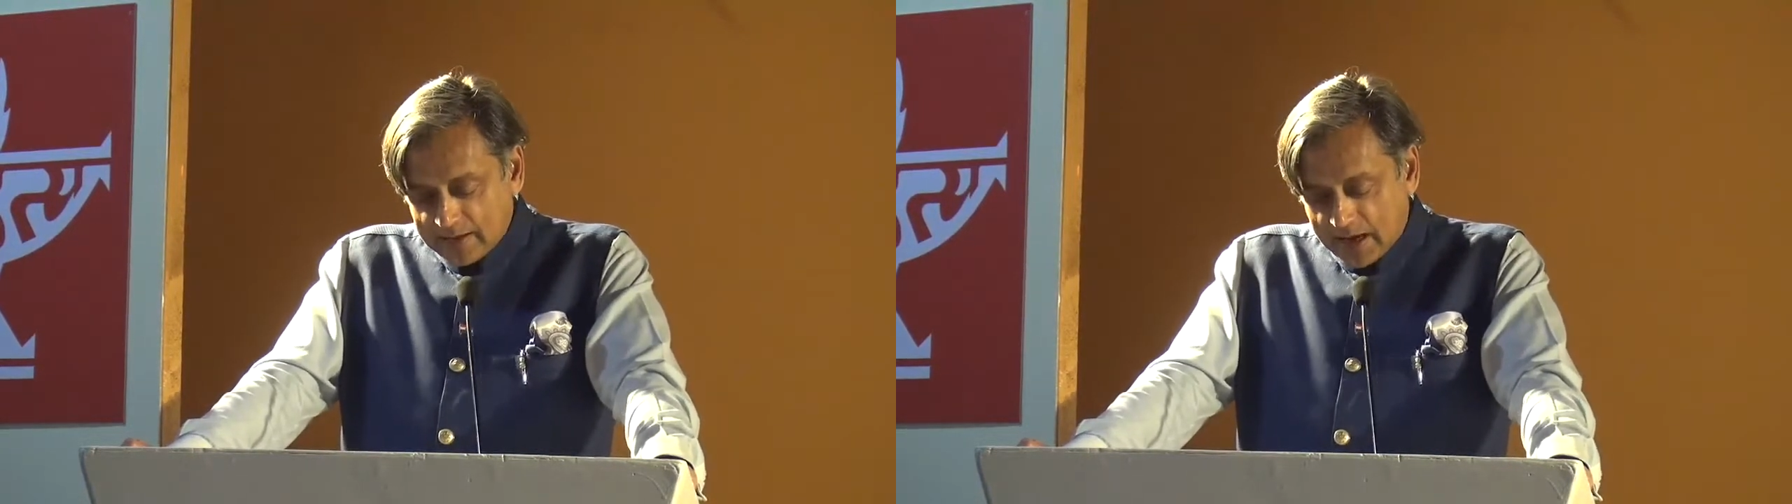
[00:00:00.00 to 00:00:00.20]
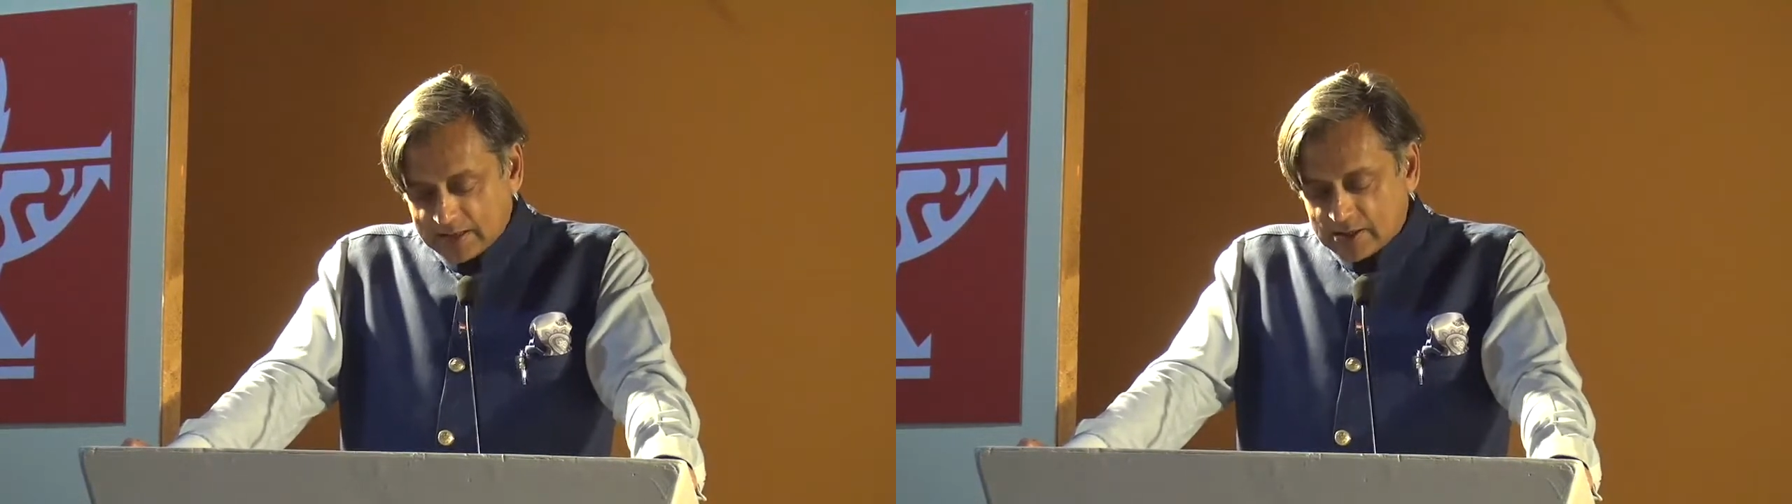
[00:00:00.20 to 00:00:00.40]

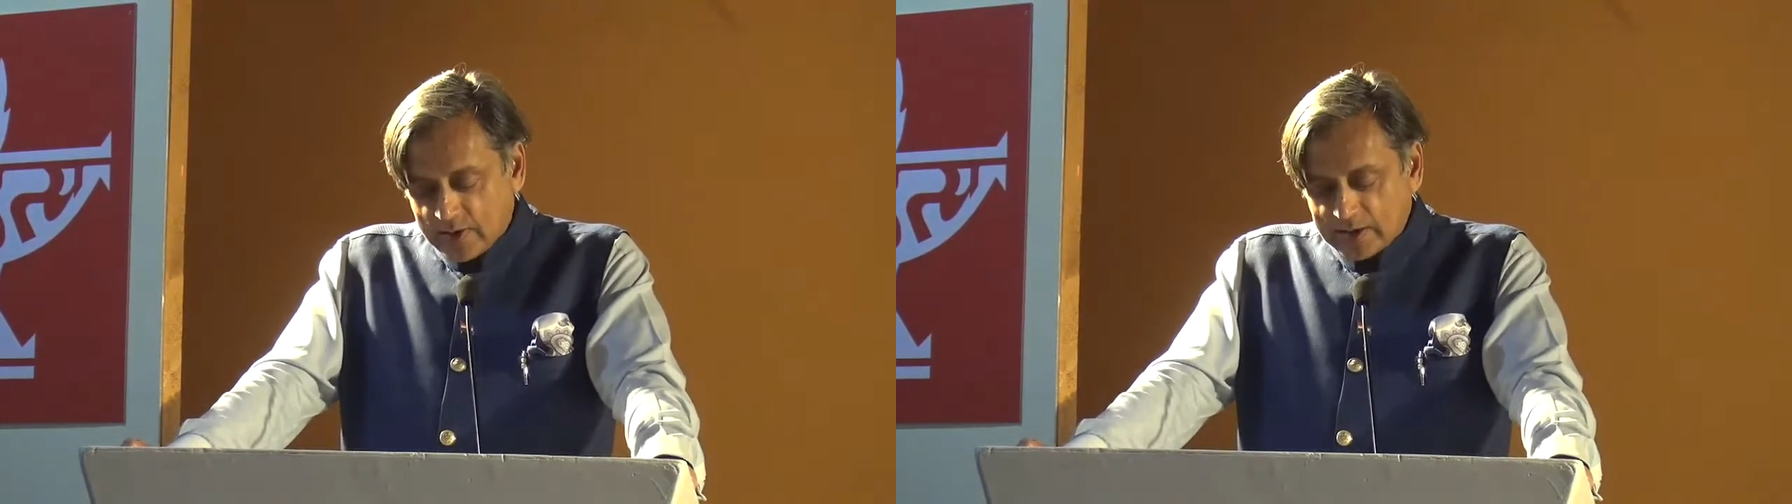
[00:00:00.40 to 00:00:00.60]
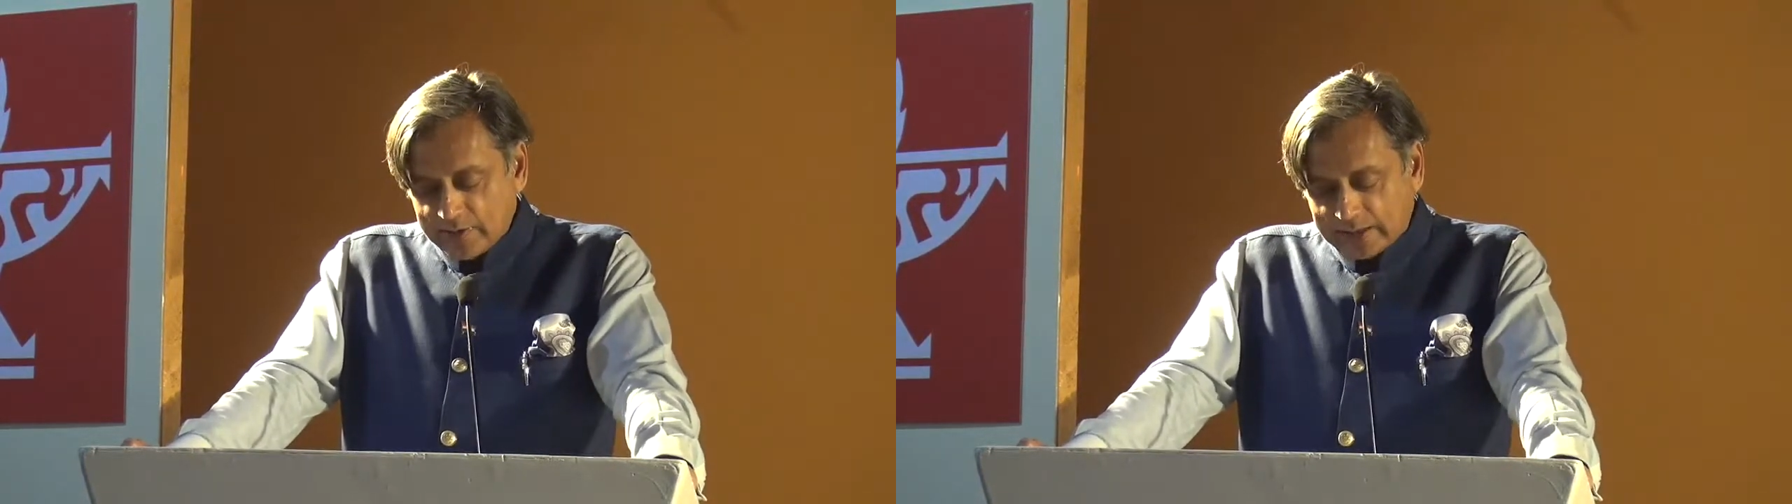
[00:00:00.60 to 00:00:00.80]
And
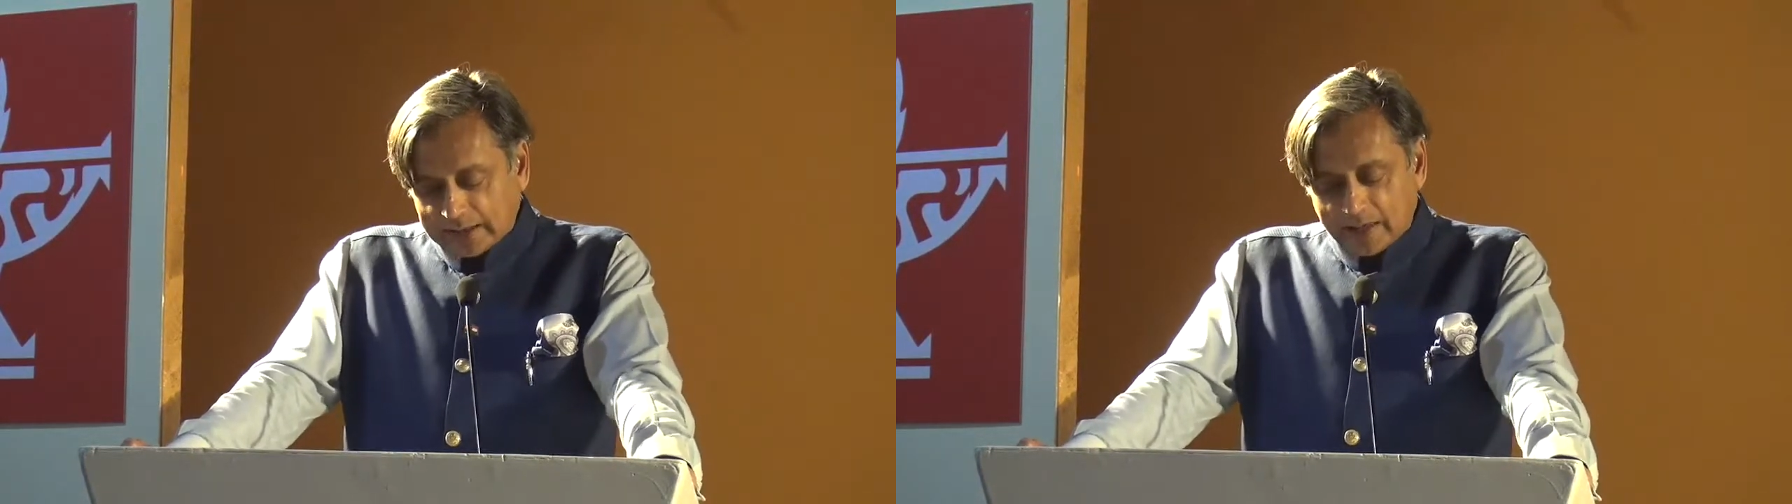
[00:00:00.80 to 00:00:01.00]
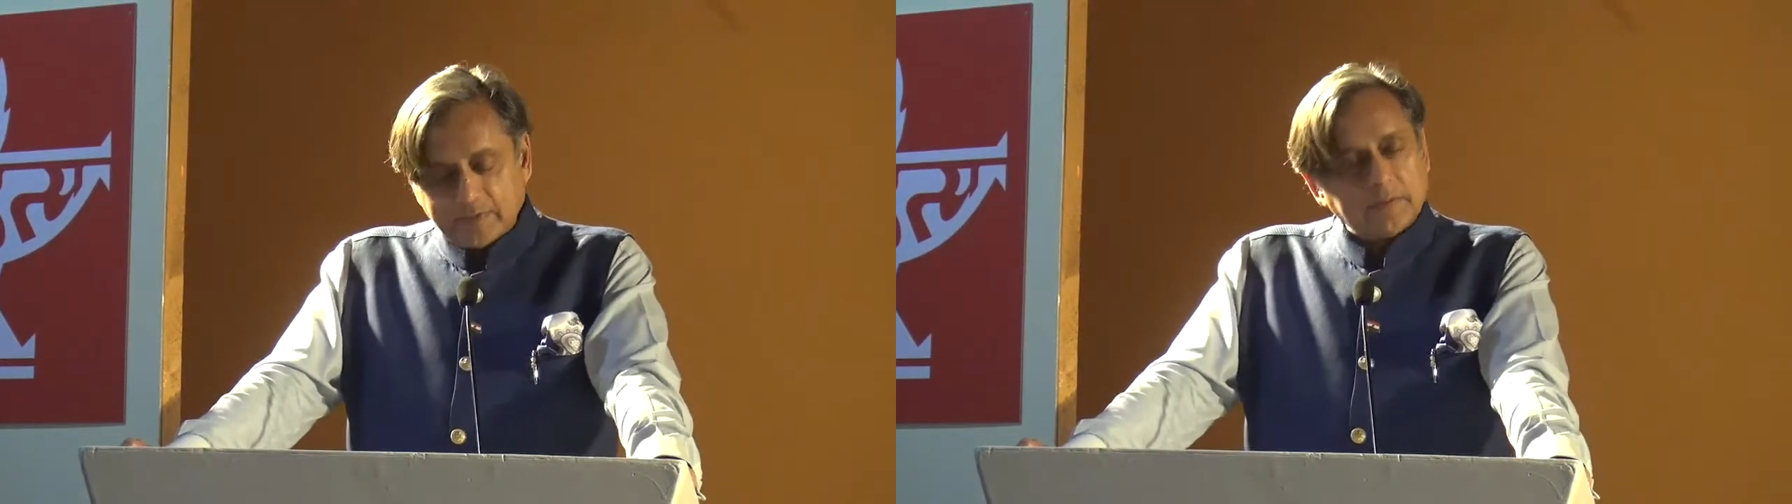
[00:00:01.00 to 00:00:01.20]
so I
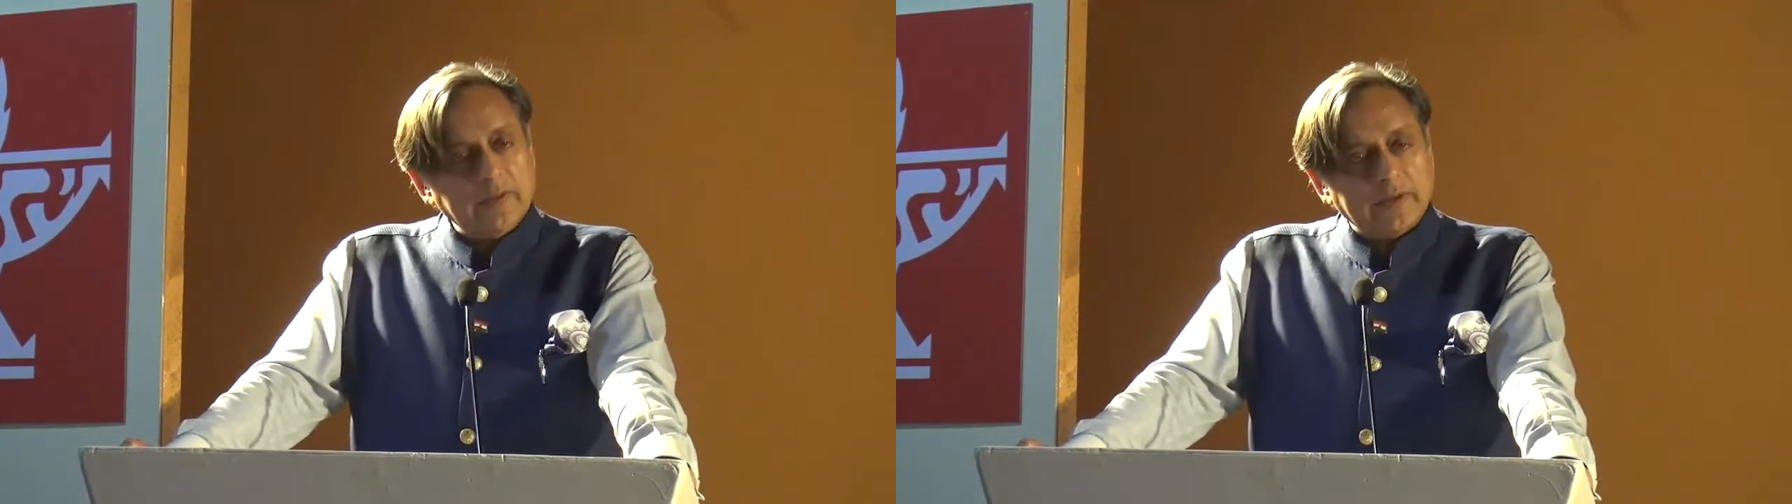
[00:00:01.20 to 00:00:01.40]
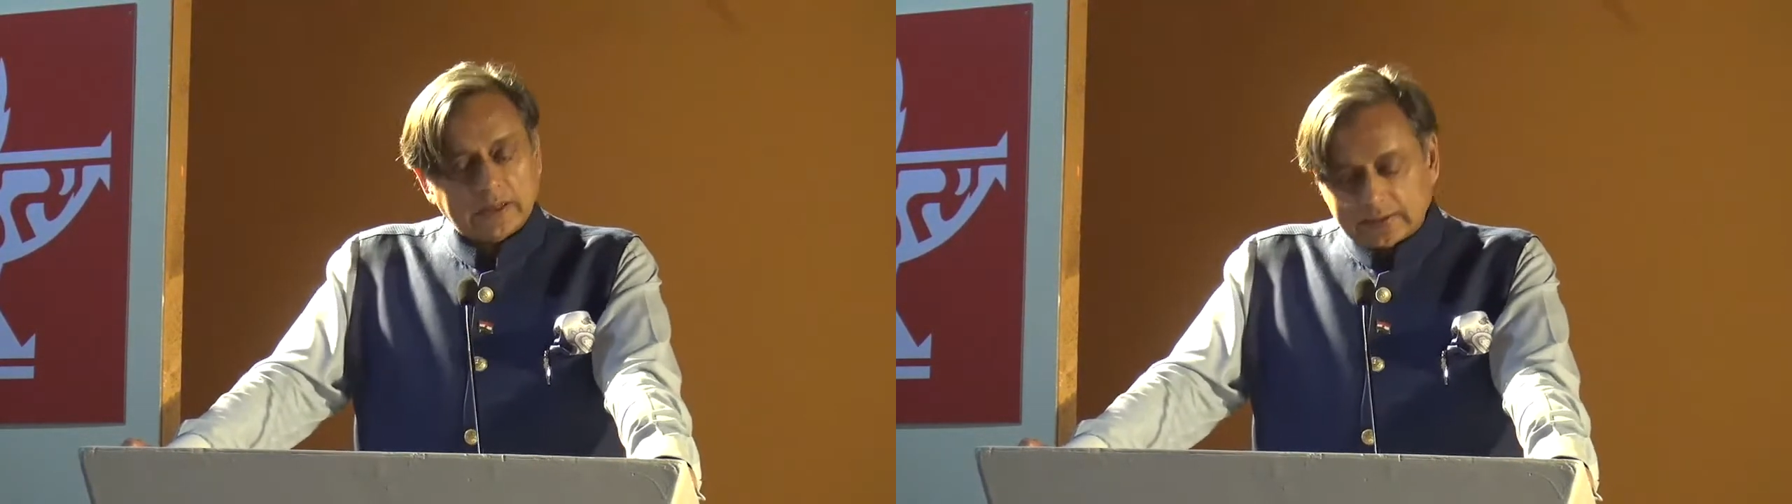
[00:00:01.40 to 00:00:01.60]
reclaimed the
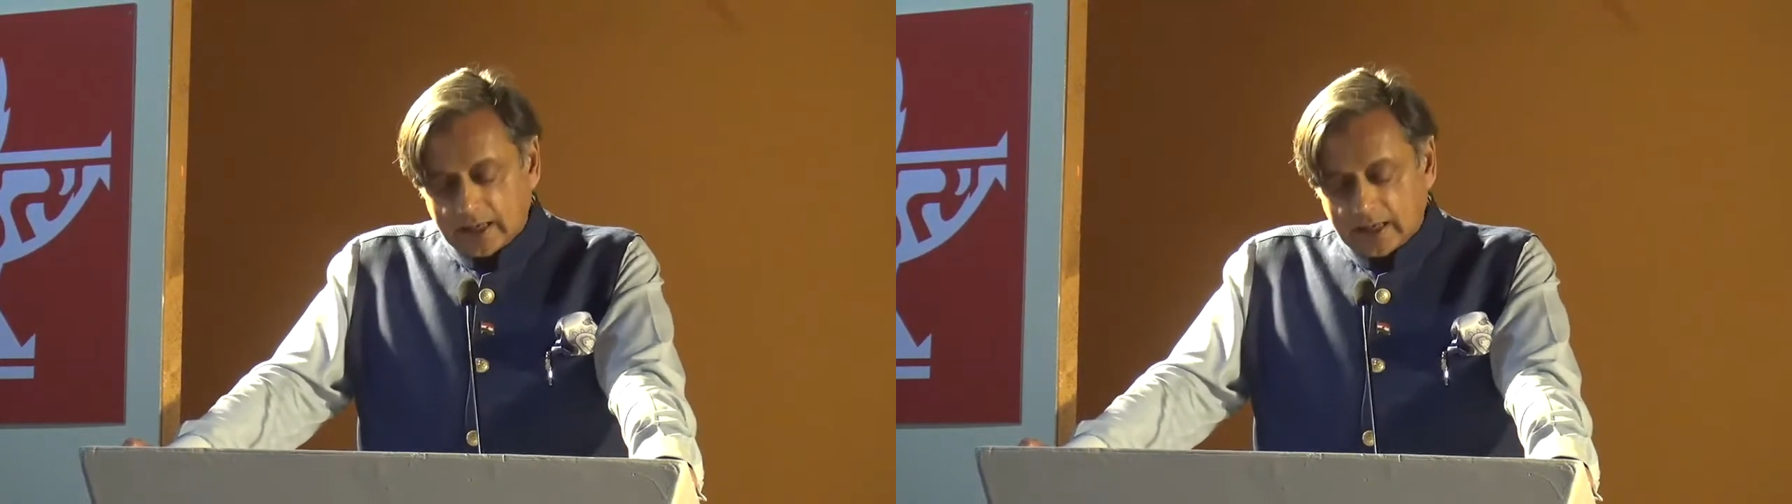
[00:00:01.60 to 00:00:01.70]
Bibigarh